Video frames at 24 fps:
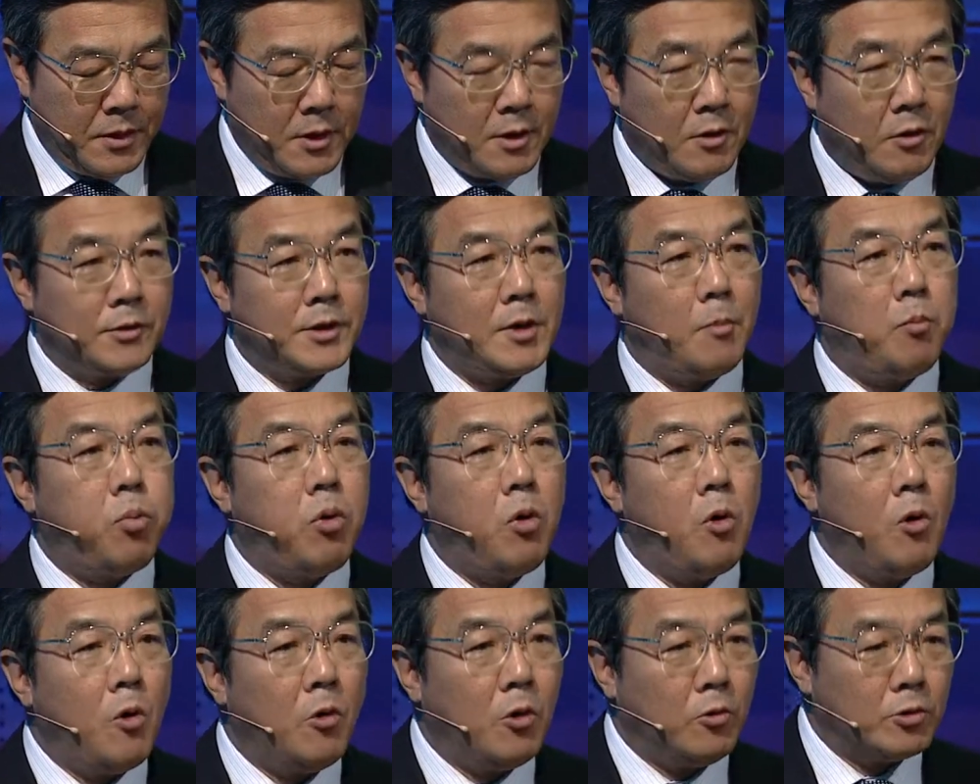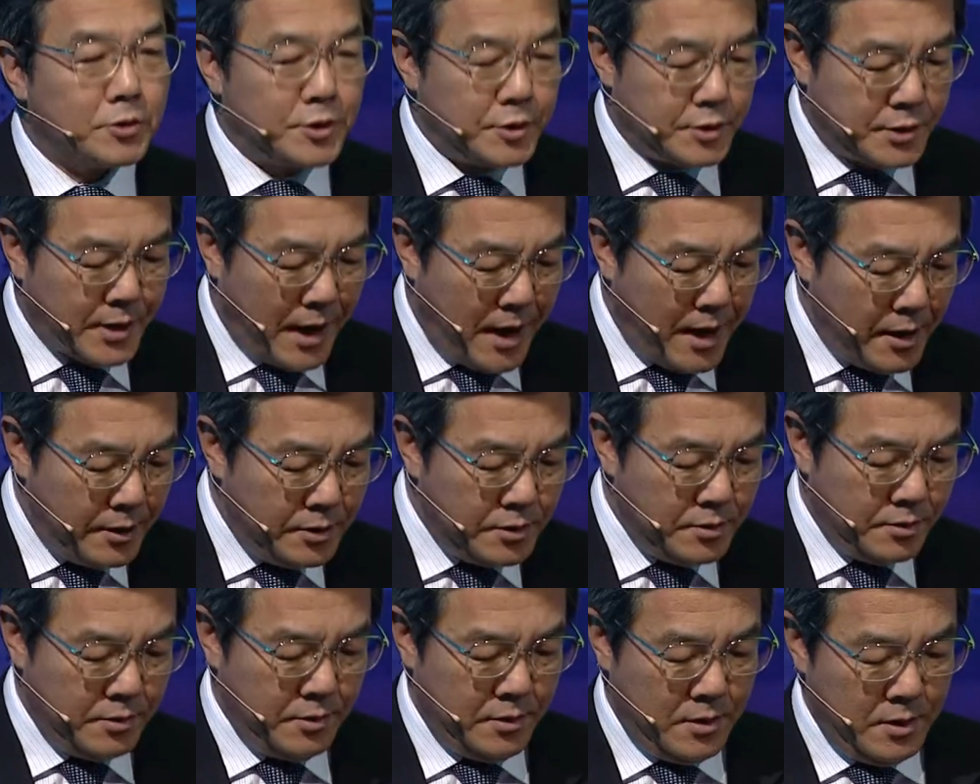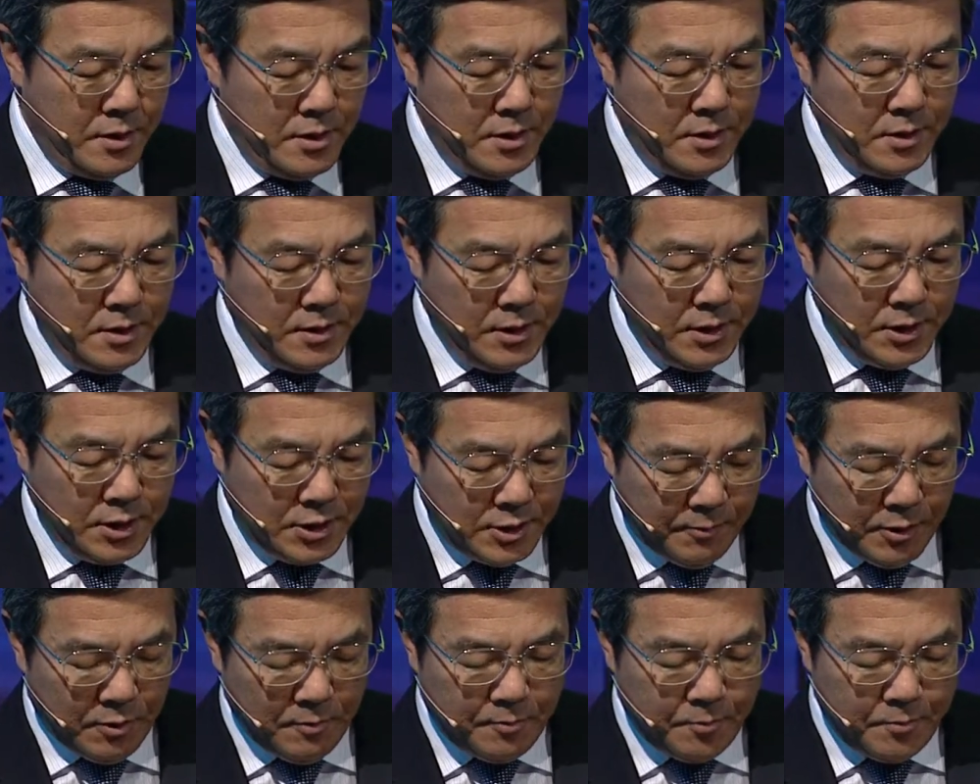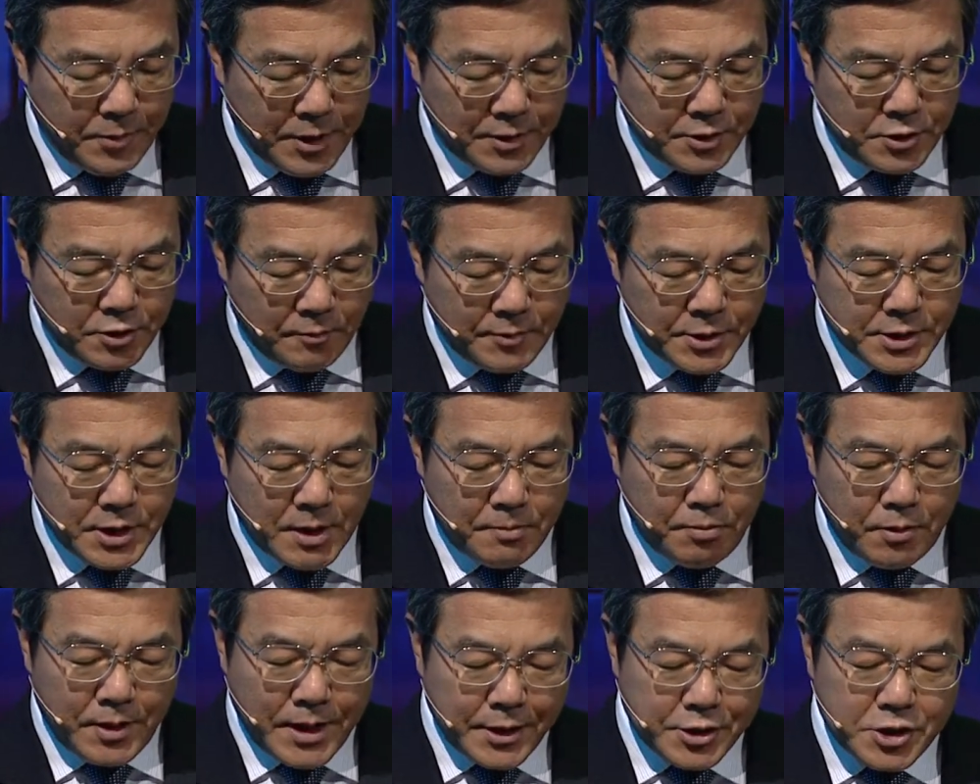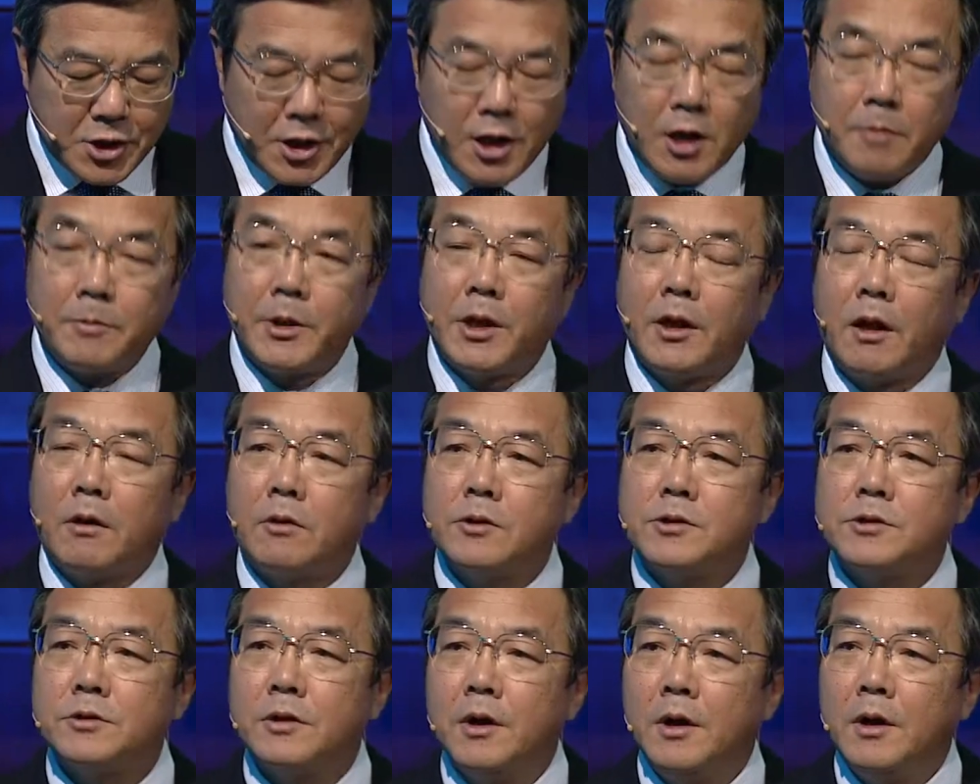On the port side, development of supply terminals